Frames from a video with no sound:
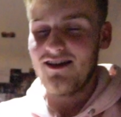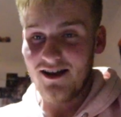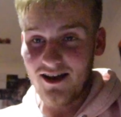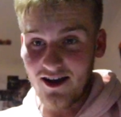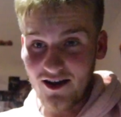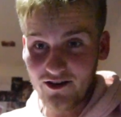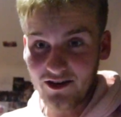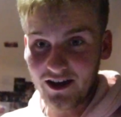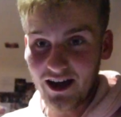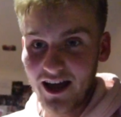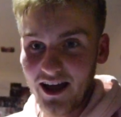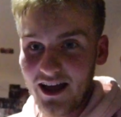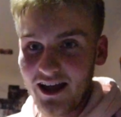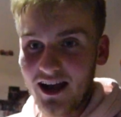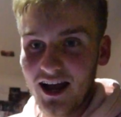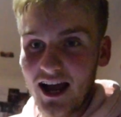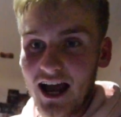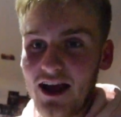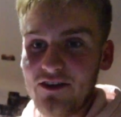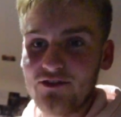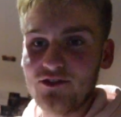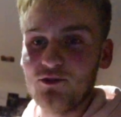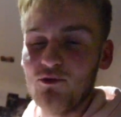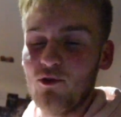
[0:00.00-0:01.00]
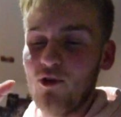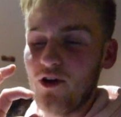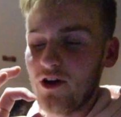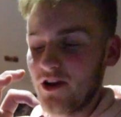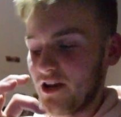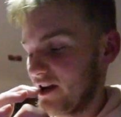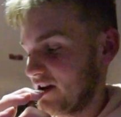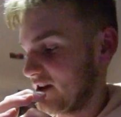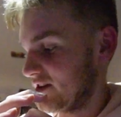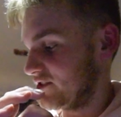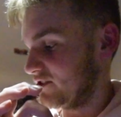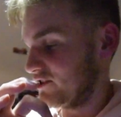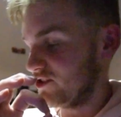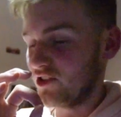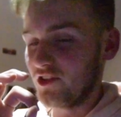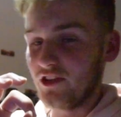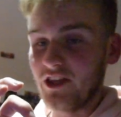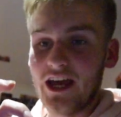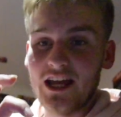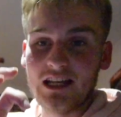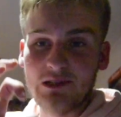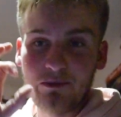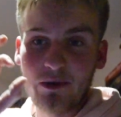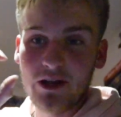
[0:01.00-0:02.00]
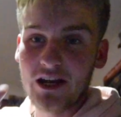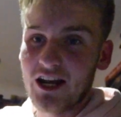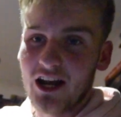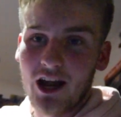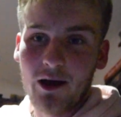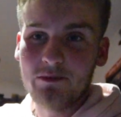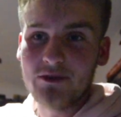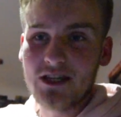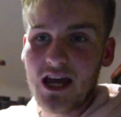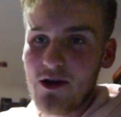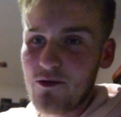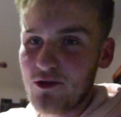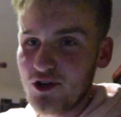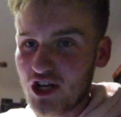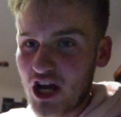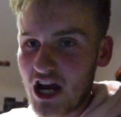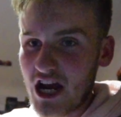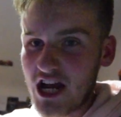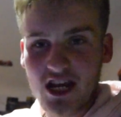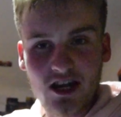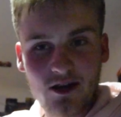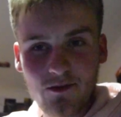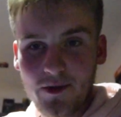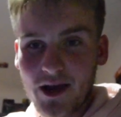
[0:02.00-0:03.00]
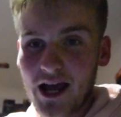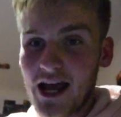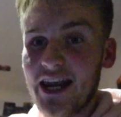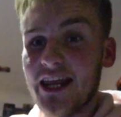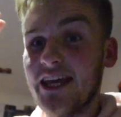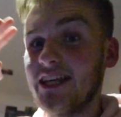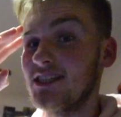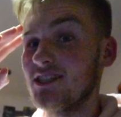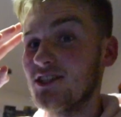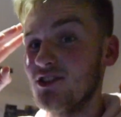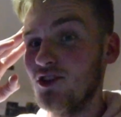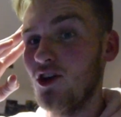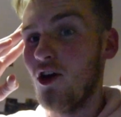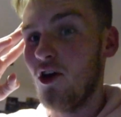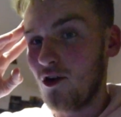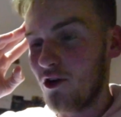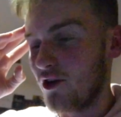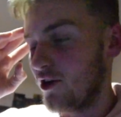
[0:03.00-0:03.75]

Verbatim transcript: Okay, I have to warn you, there's been an update with Jacob and it's not